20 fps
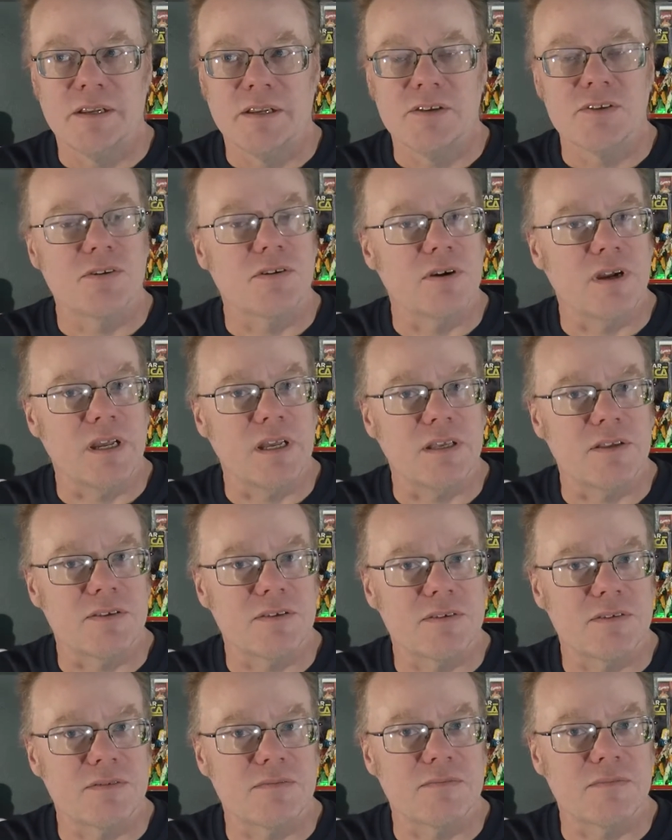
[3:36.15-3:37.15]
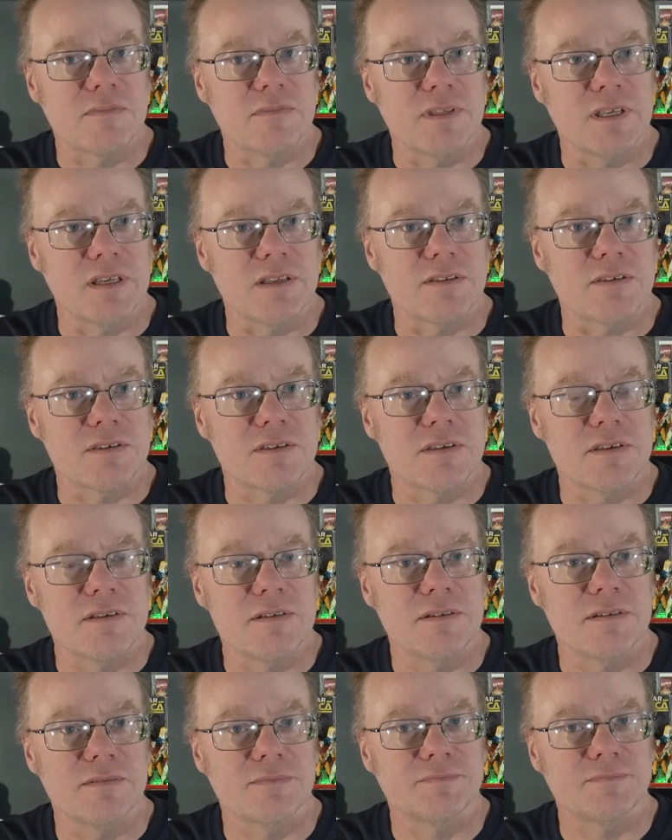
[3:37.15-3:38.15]
Trace gets
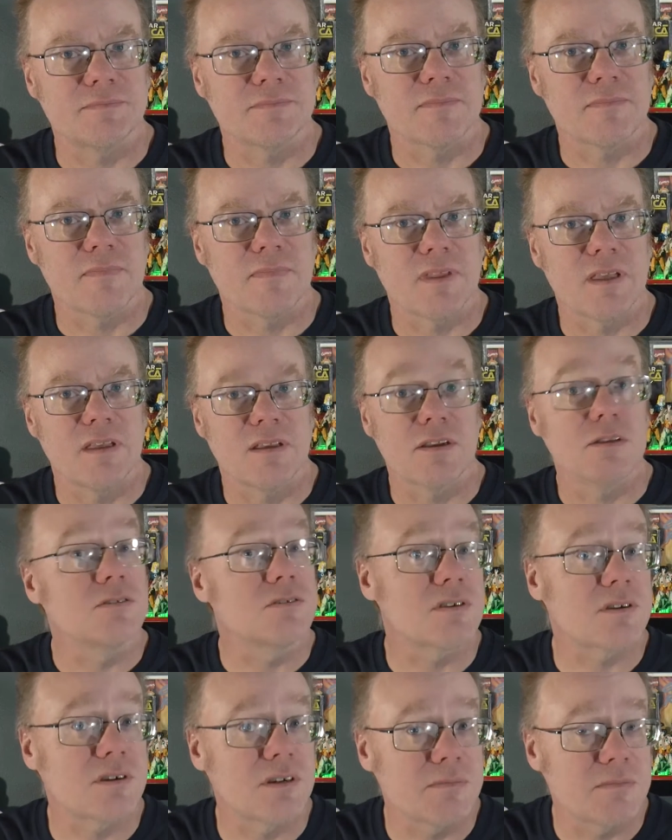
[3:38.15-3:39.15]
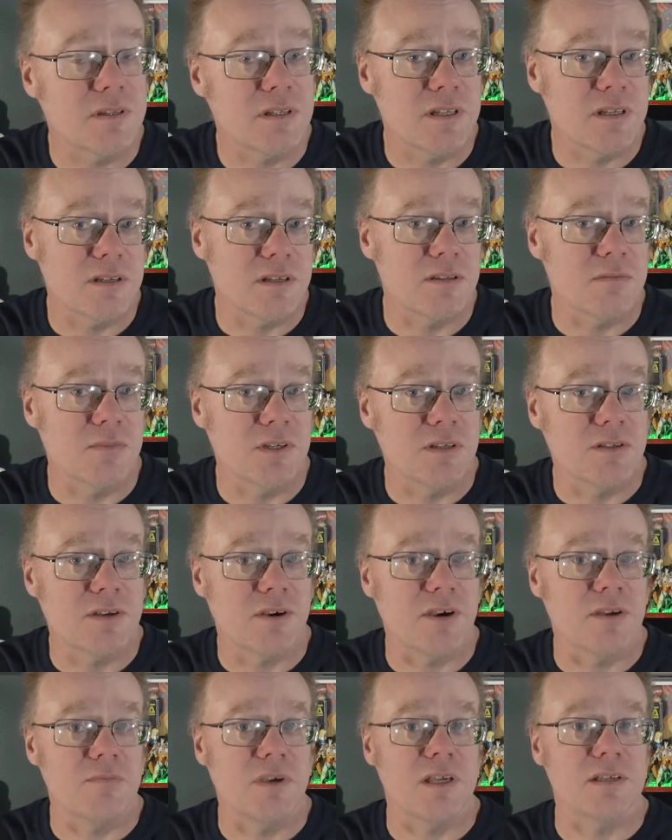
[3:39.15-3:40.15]
conscripted into the
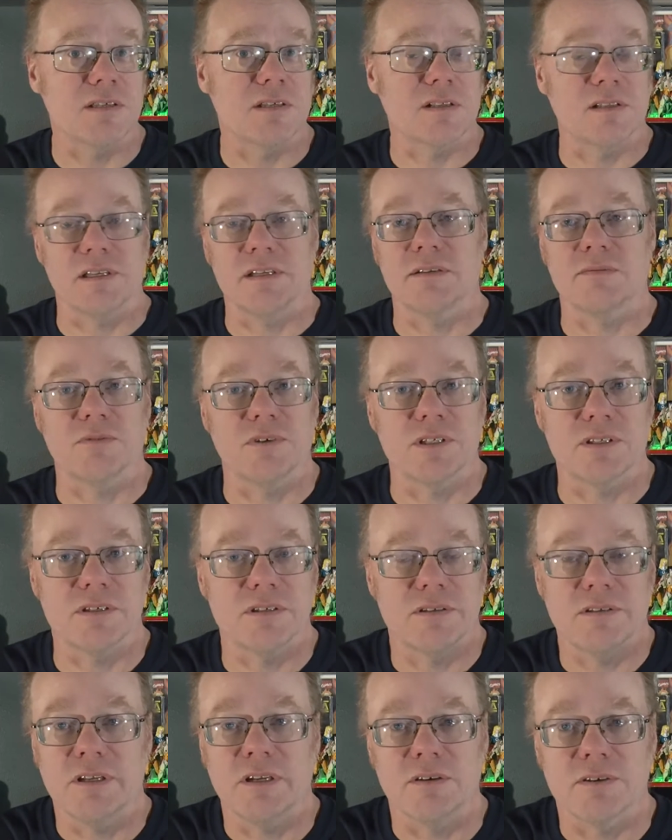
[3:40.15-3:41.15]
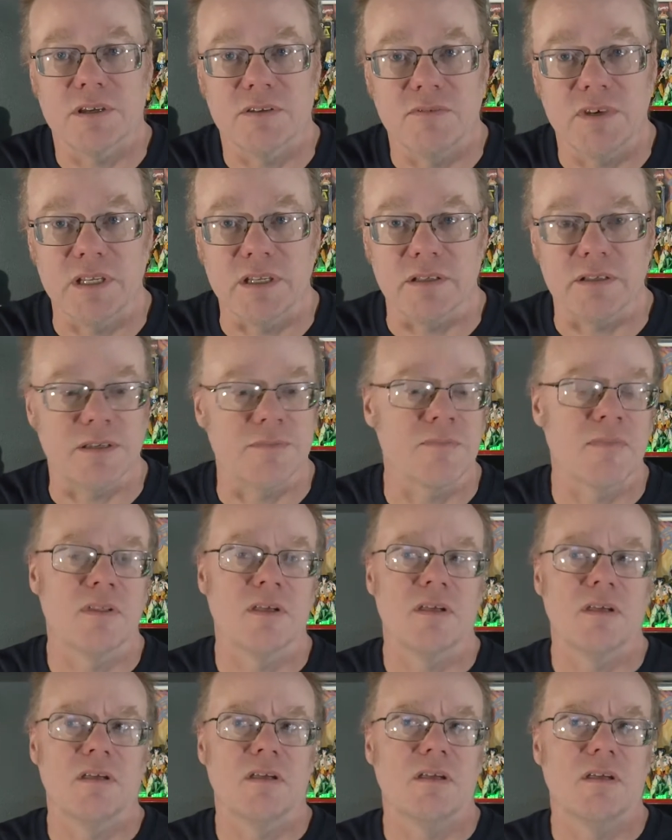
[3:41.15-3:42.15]
military, basically, with, you know, conveniently,
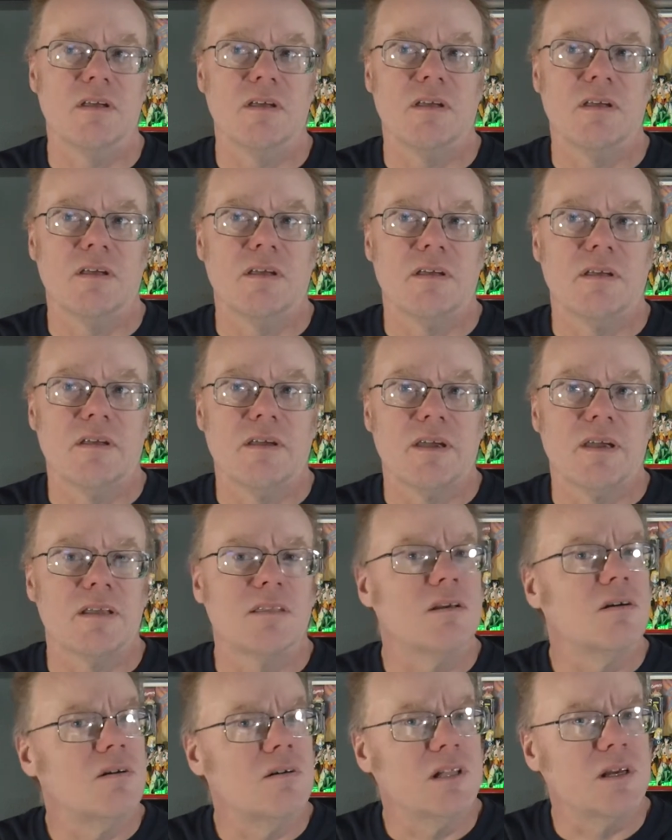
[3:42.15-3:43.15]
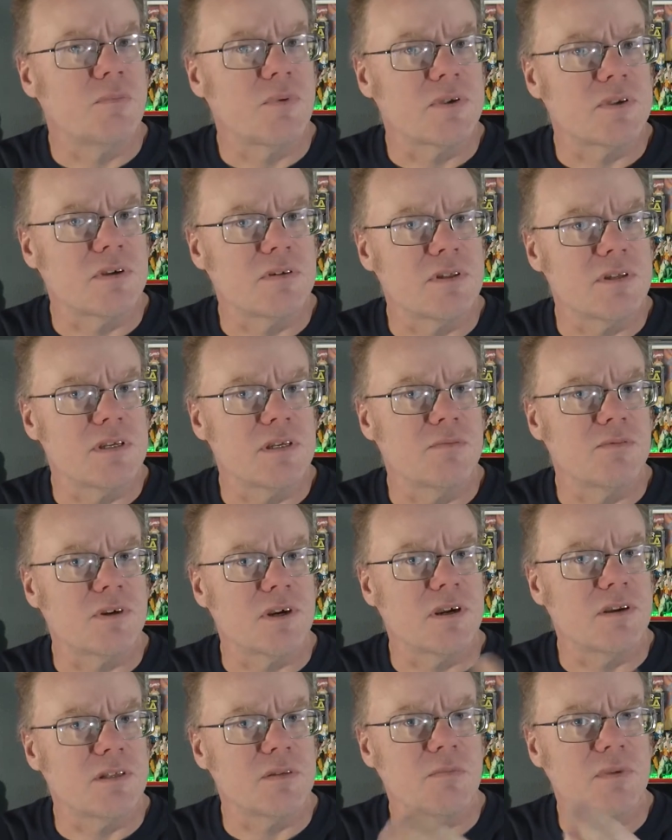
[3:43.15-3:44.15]
and the whole episode is him
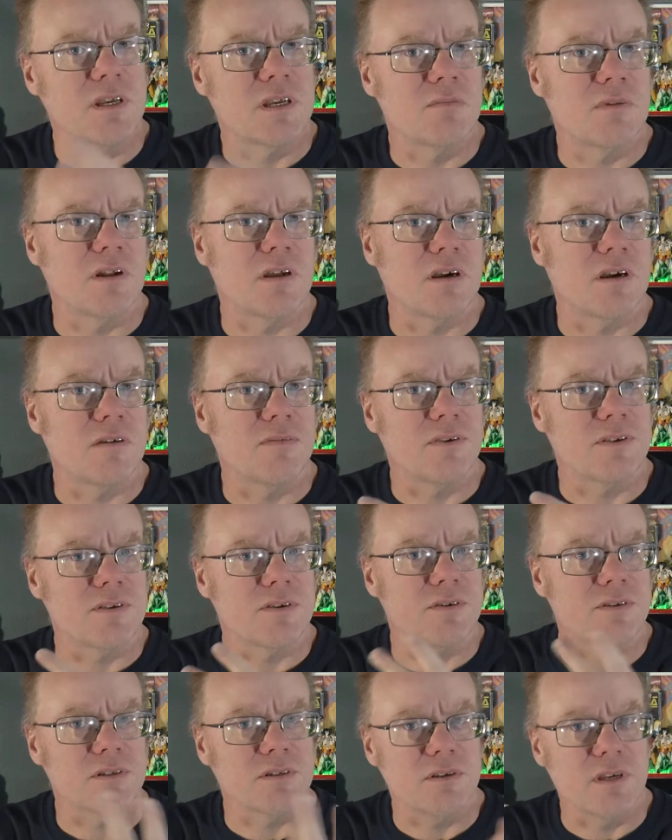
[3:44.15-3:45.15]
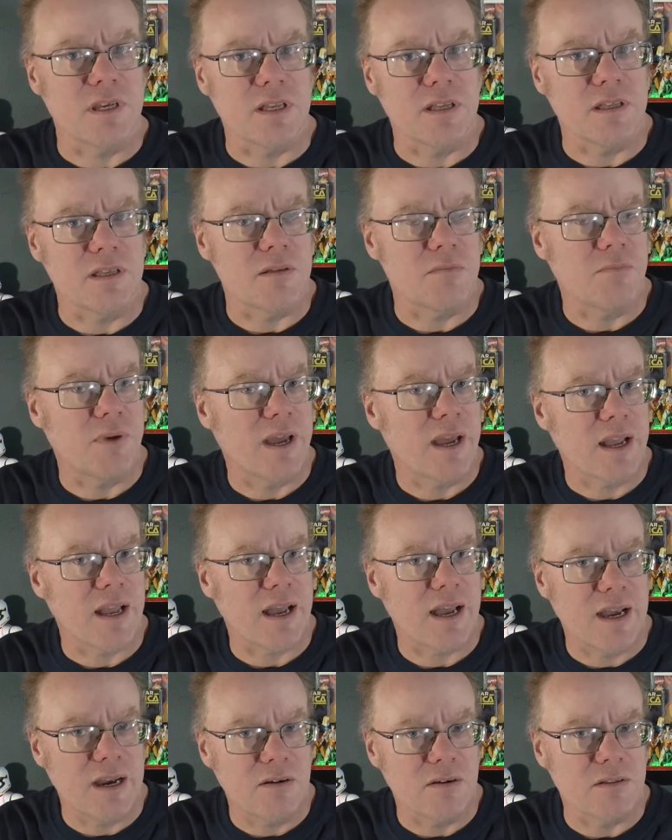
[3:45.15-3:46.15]
trying to become an officer so he can get back
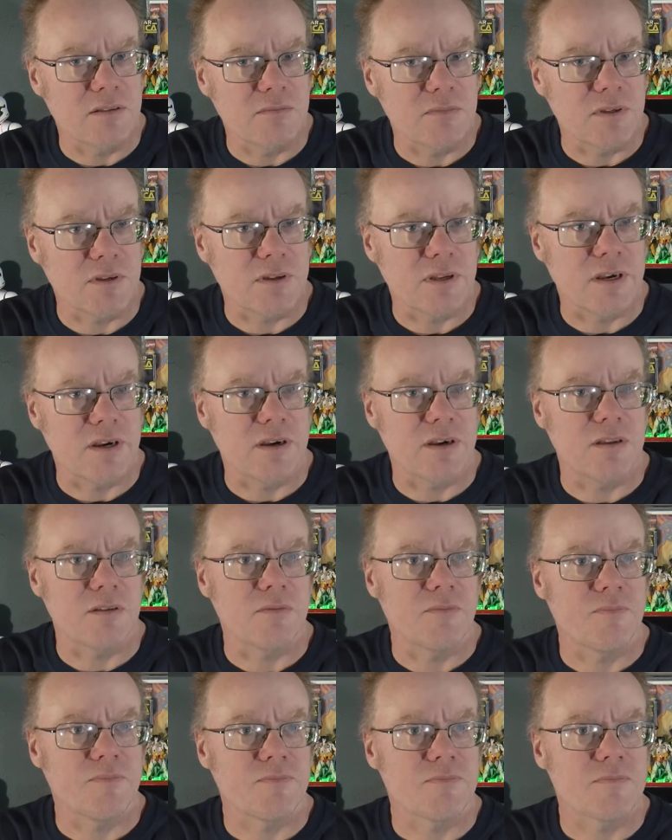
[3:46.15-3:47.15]
out of the military,